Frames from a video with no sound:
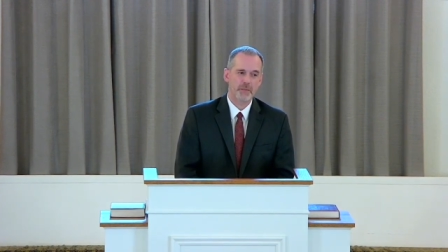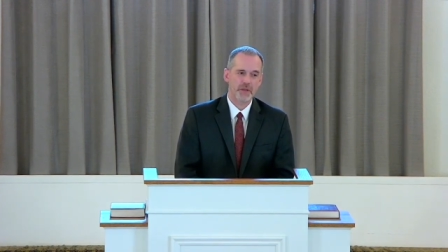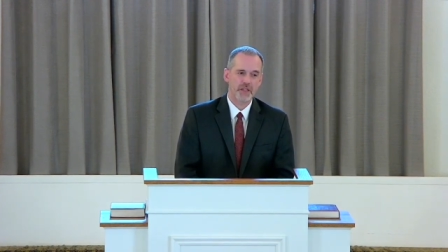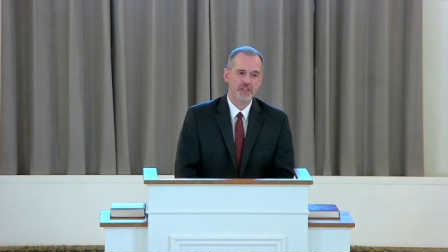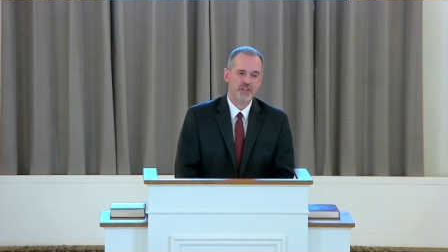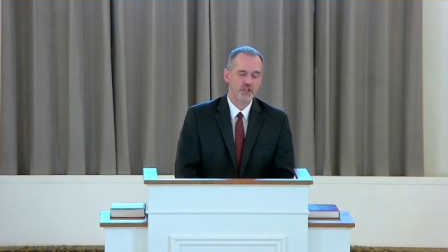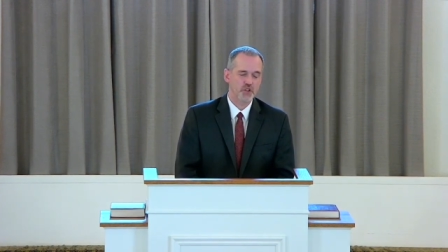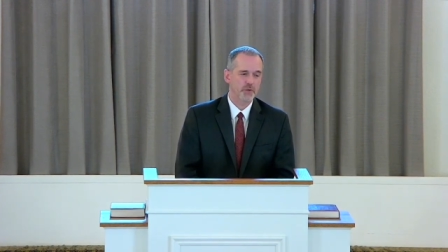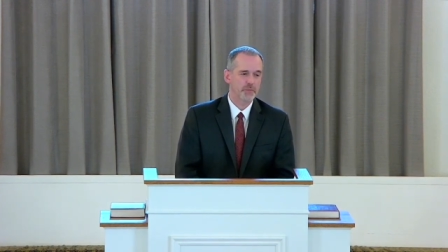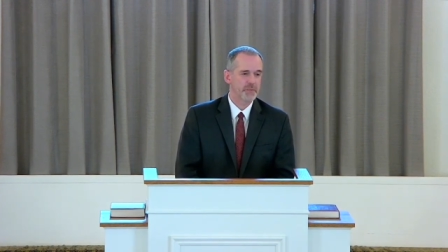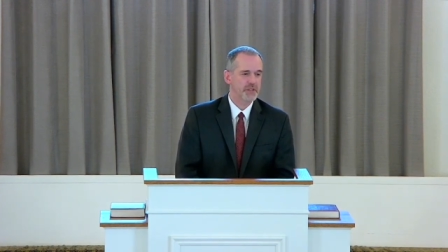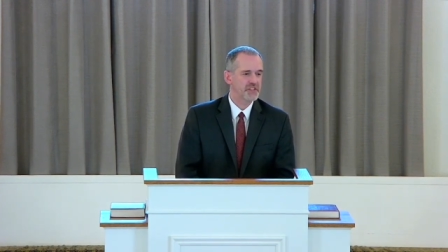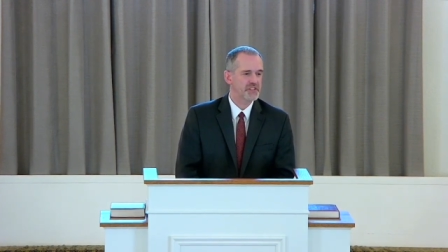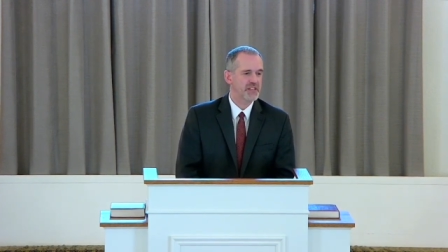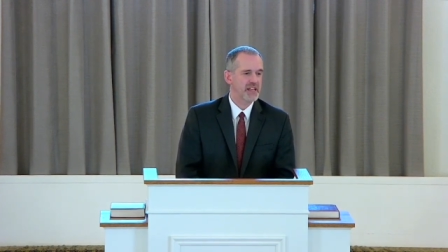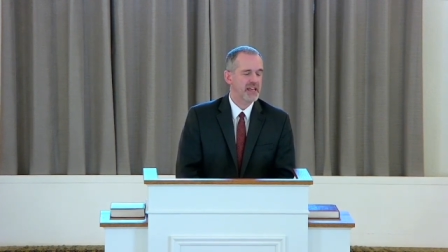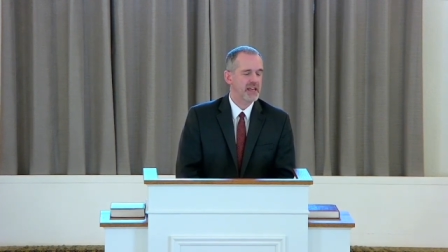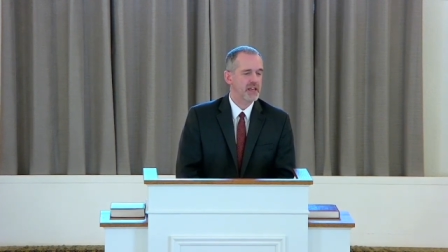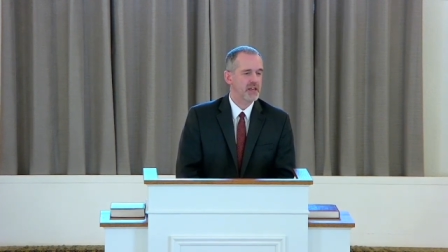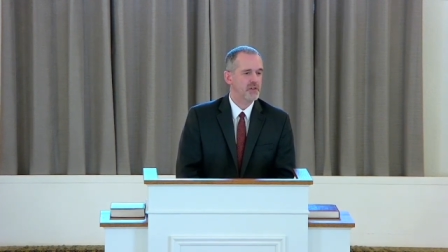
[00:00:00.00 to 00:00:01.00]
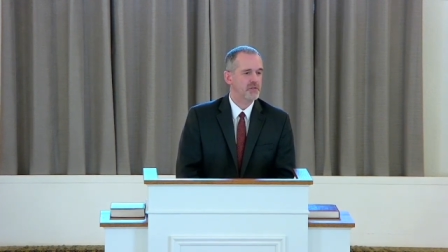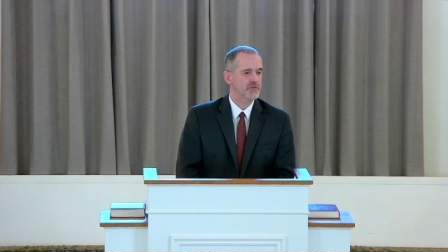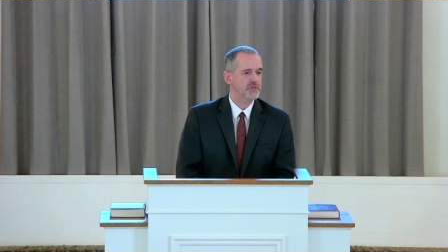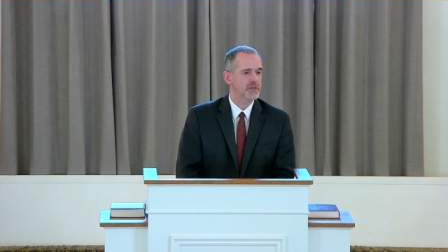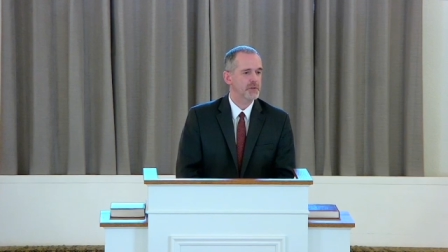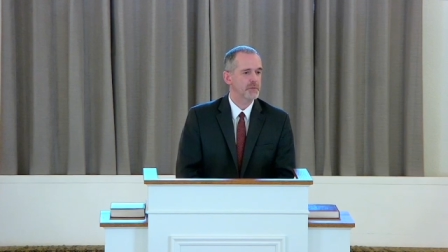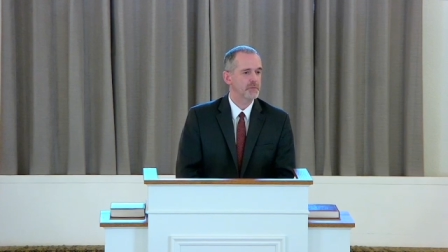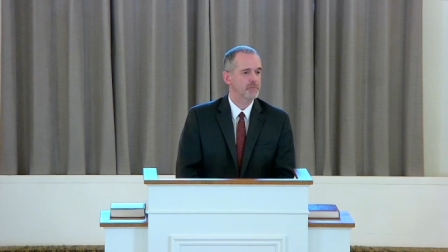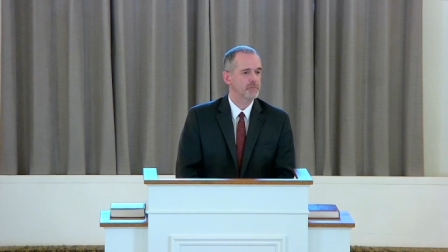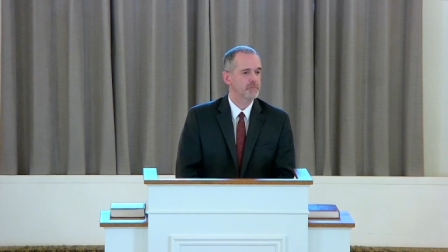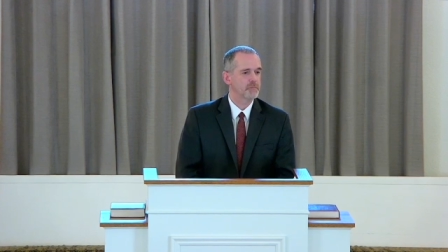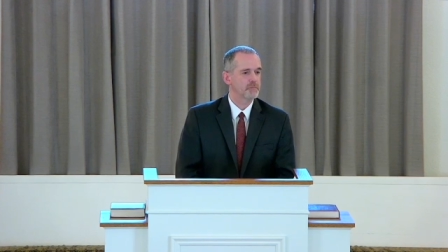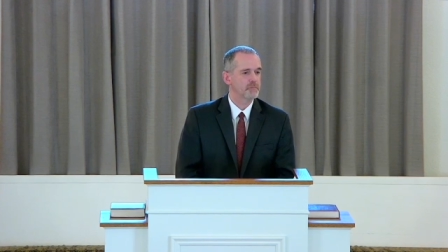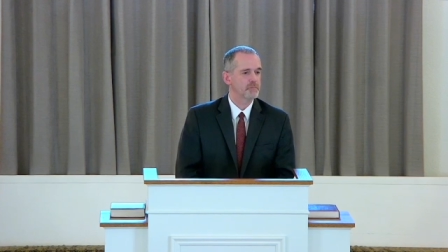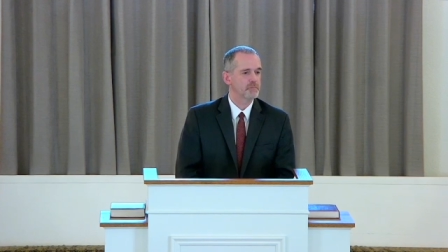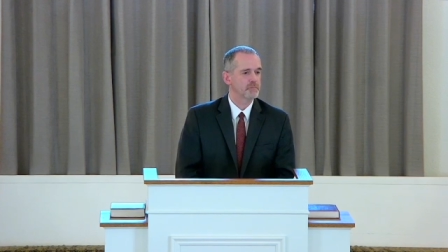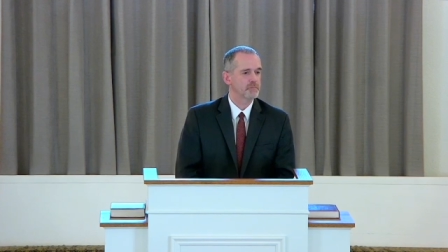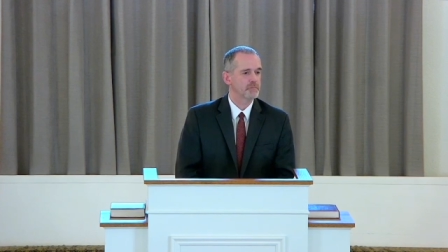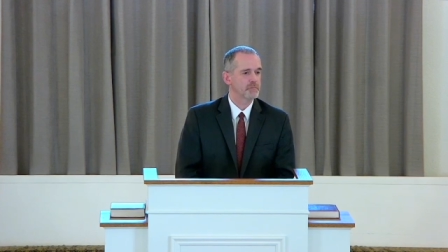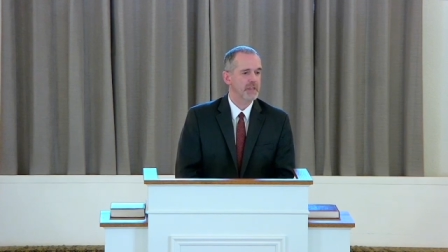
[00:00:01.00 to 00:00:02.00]
and you'll be saved.
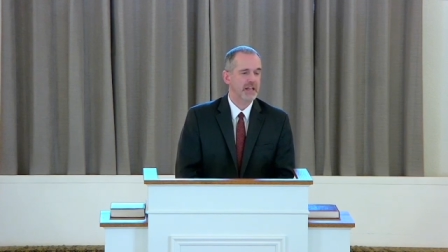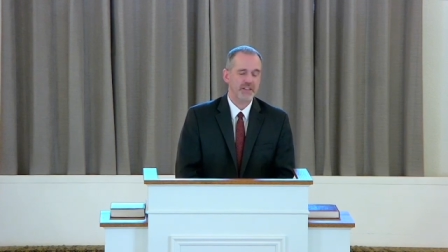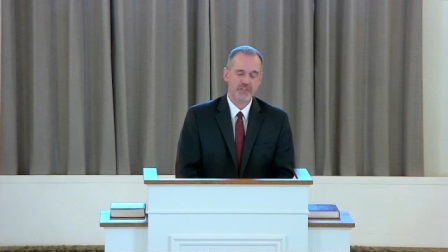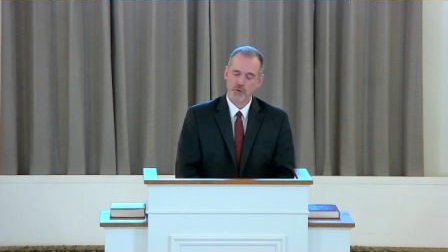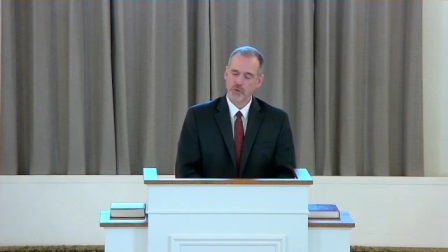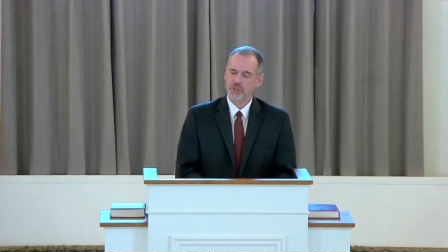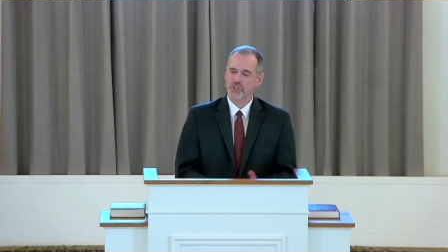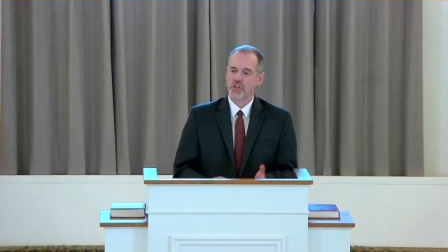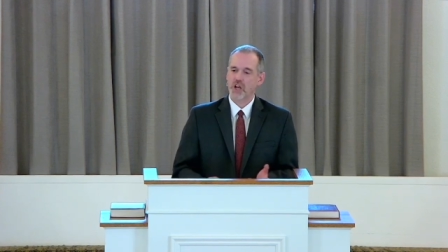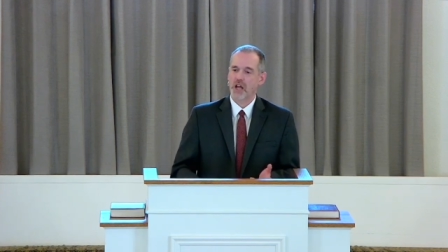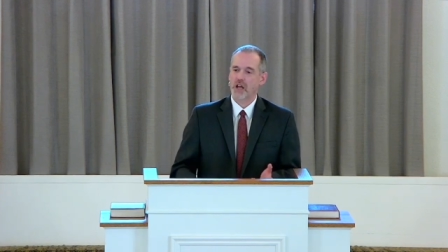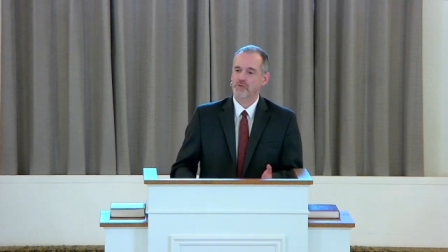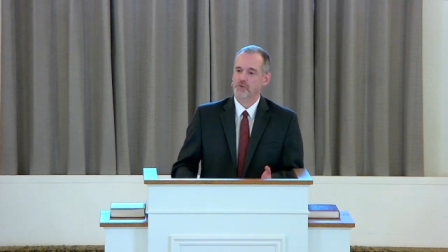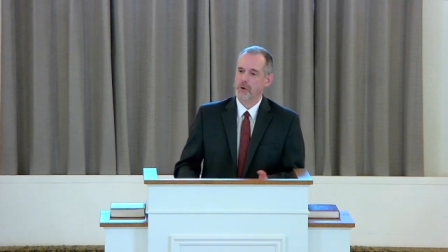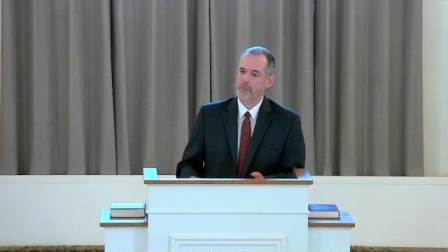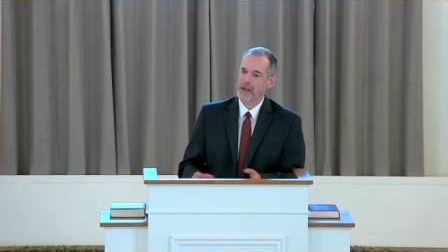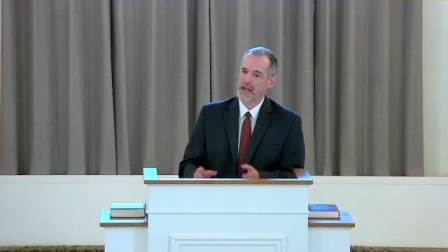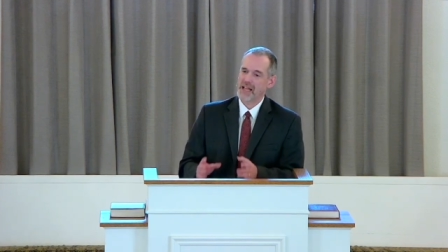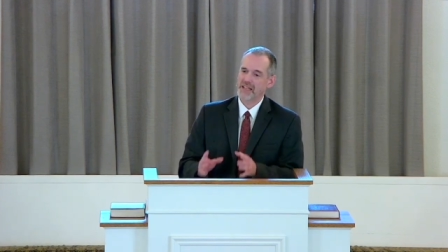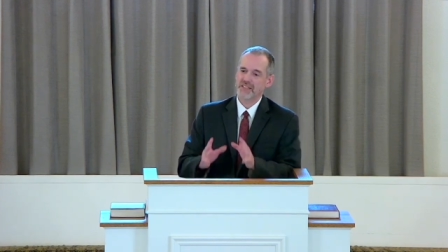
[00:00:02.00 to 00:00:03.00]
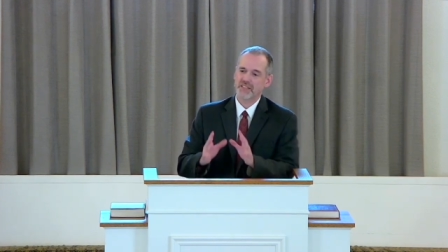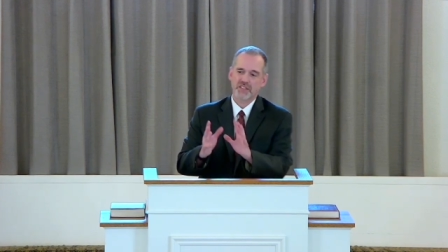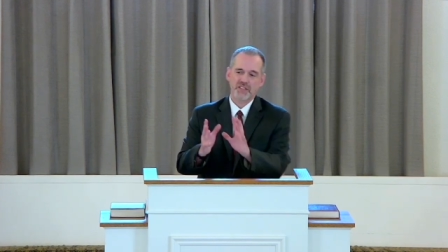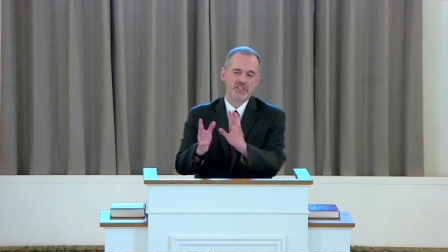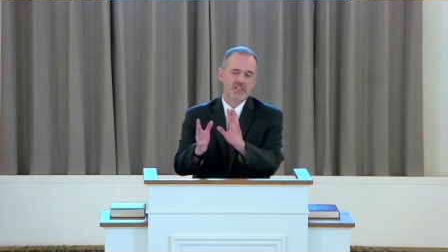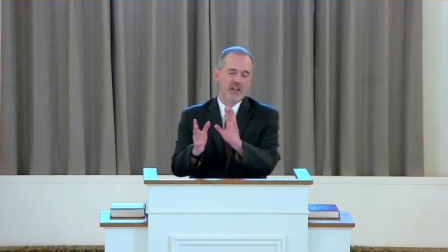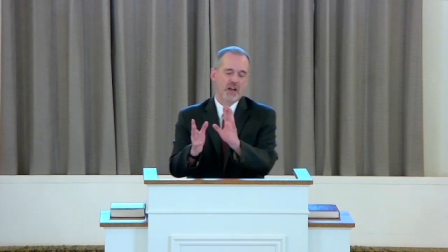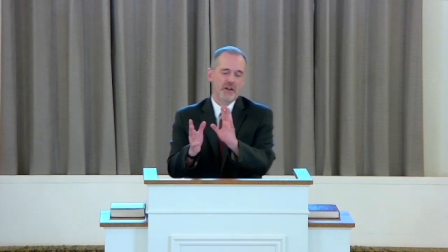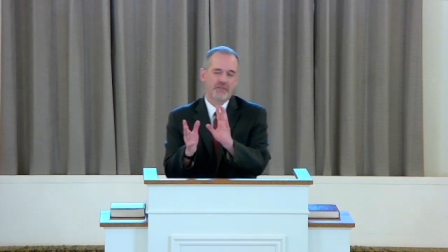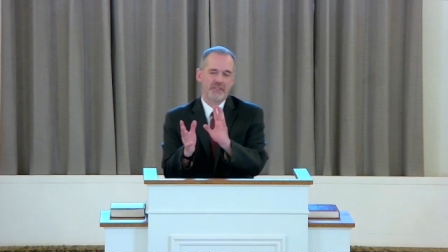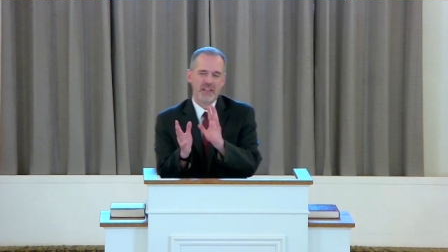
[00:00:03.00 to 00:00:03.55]
That's what John reminds us of